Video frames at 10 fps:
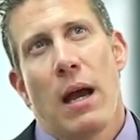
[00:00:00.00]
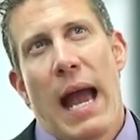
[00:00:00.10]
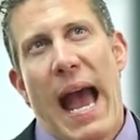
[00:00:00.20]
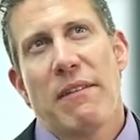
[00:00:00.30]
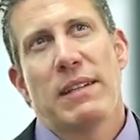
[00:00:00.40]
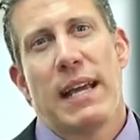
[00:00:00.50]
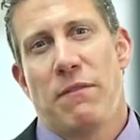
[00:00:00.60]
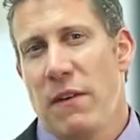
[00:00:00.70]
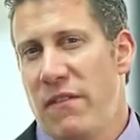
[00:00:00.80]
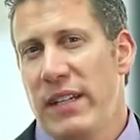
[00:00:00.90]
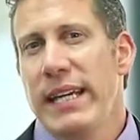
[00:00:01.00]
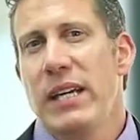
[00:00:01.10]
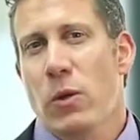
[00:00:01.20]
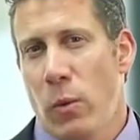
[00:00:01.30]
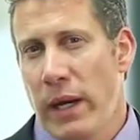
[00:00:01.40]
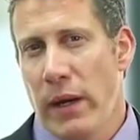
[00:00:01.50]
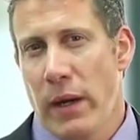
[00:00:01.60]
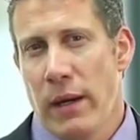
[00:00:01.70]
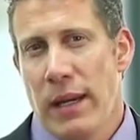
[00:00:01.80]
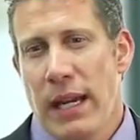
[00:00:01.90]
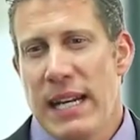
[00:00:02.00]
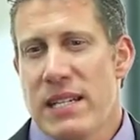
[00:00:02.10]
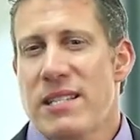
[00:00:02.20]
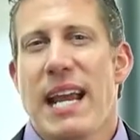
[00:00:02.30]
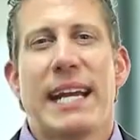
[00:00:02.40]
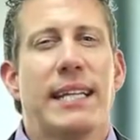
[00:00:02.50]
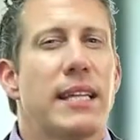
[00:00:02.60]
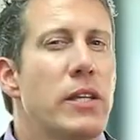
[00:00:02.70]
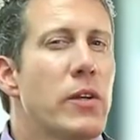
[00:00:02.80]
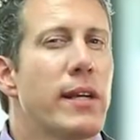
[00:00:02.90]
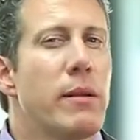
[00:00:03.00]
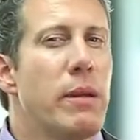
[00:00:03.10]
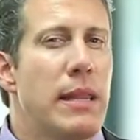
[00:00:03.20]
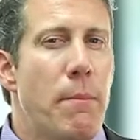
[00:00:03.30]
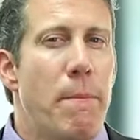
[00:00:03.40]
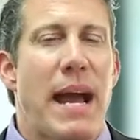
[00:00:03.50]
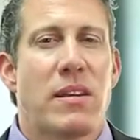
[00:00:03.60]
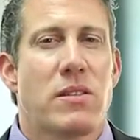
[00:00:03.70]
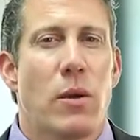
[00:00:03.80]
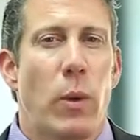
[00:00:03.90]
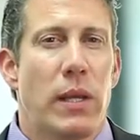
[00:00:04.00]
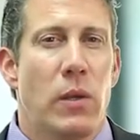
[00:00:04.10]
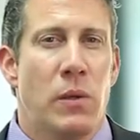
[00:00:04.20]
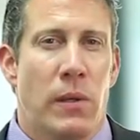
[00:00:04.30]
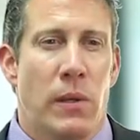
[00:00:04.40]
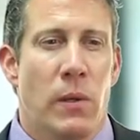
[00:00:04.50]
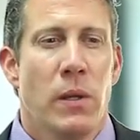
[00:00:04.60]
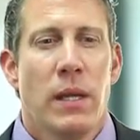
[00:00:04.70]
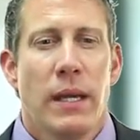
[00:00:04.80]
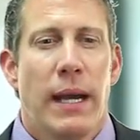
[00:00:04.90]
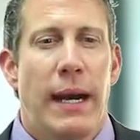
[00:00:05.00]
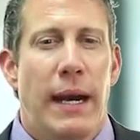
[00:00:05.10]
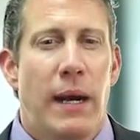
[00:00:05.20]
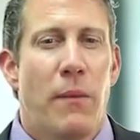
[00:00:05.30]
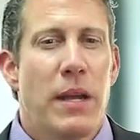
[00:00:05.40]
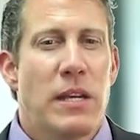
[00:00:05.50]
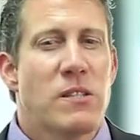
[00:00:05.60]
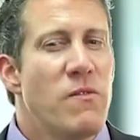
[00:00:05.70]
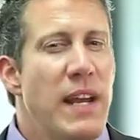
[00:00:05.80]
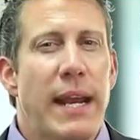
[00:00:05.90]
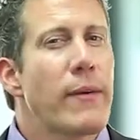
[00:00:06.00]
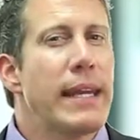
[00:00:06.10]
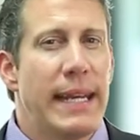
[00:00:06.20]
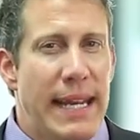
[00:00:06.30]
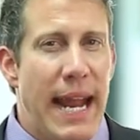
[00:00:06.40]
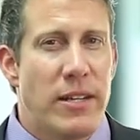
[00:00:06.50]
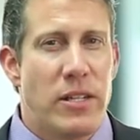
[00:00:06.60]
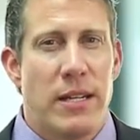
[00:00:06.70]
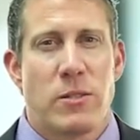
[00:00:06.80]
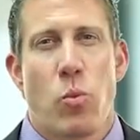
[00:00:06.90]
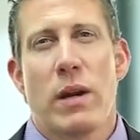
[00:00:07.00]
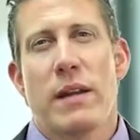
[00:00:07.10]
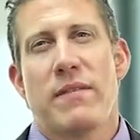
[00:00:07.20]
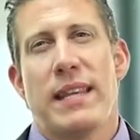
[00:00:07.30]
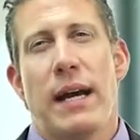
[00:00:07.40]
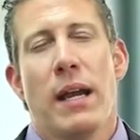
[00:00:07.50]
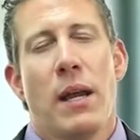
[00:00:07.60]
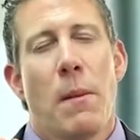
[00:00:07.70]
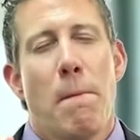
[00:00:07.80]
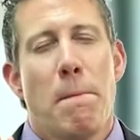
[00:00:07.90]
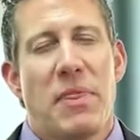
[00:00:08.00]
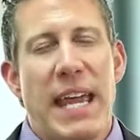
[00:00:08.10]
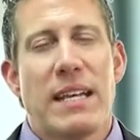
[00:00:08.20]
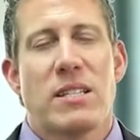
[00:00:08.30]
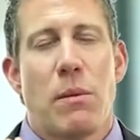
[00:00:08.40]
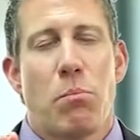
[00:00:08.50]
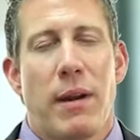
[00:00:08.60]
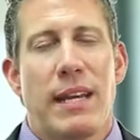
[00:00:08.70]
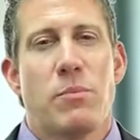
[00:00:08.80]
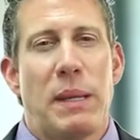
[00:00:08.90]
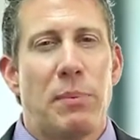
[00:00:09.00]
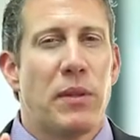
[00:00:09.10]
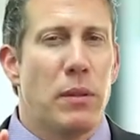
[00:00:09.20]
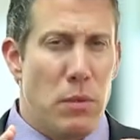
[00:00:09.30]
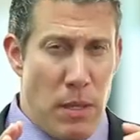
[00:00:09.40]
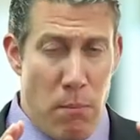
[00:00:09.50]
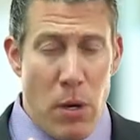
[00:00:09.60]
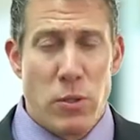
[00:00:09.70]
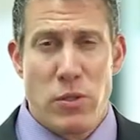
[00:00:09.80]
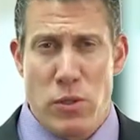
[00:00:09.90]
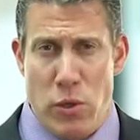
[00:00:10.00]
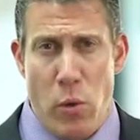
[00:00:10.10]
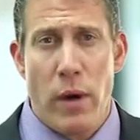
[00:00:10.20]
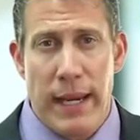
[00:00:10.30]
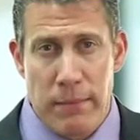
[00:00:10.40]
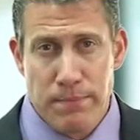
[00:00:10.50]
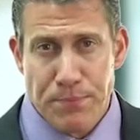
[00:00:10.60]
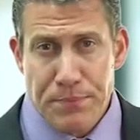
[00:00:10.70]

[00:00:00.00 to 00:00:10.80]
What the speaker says: Having a fulfilling career and deciding that you're going to be the best at what you do is very engaging. It's one of the things that brings people the most joy